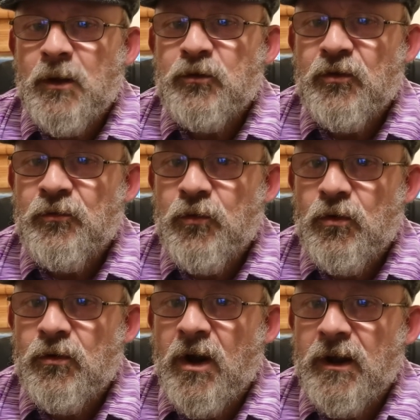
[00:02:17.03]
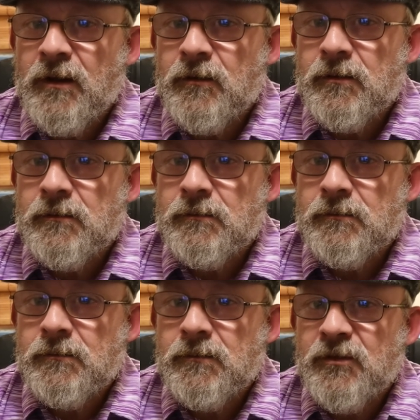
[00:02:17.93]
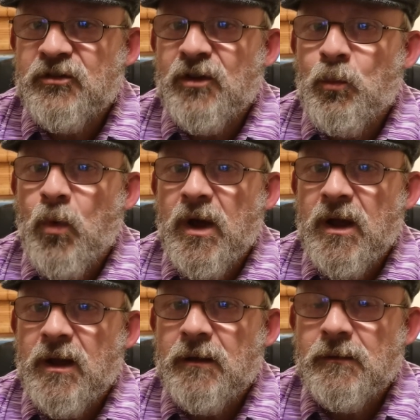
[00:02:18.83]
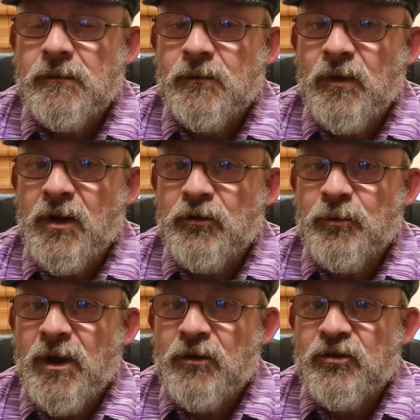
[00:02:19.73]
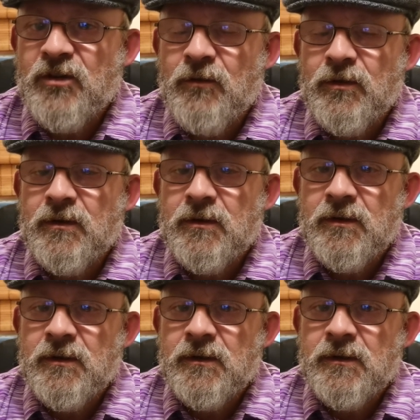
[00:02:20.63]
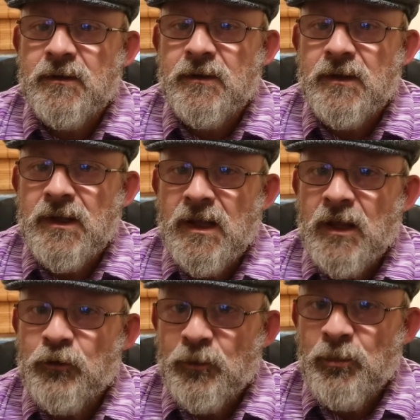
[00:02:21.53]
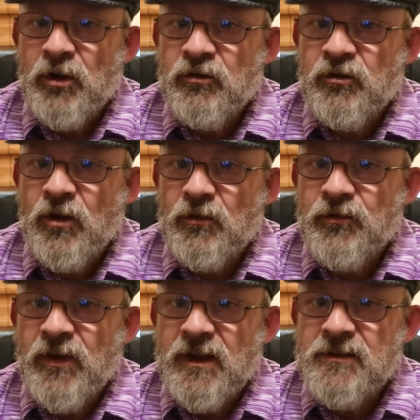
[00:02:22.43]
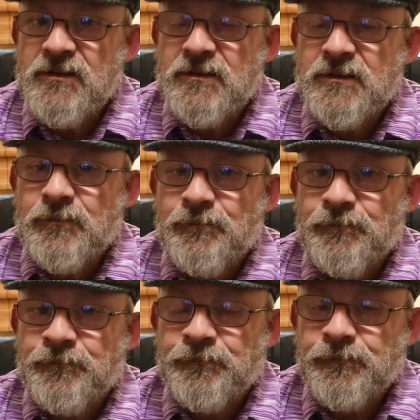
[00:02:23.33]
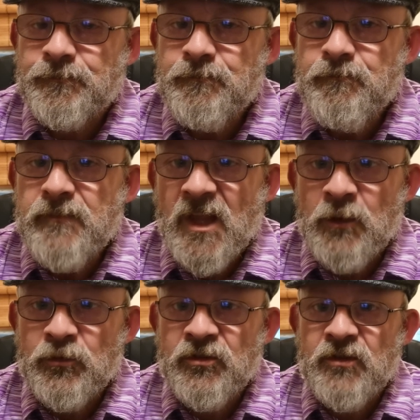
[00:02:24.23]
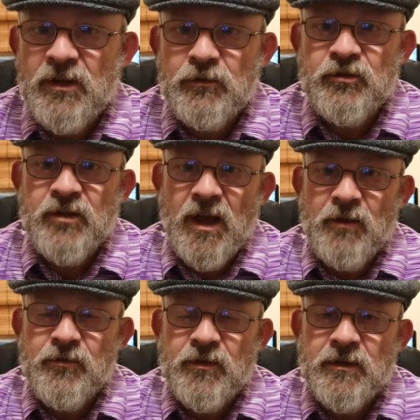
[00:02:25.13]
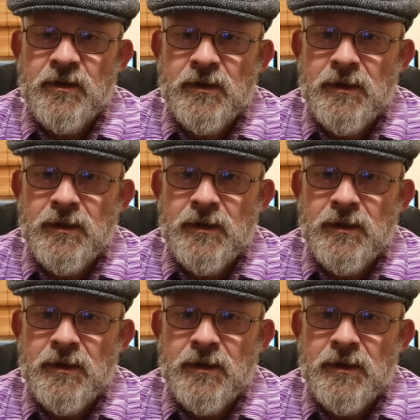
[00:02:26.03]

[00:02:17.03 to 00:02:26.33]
There was a 4 iron somewhere when I was about 7. It was a punch dot face, it was steel shaft.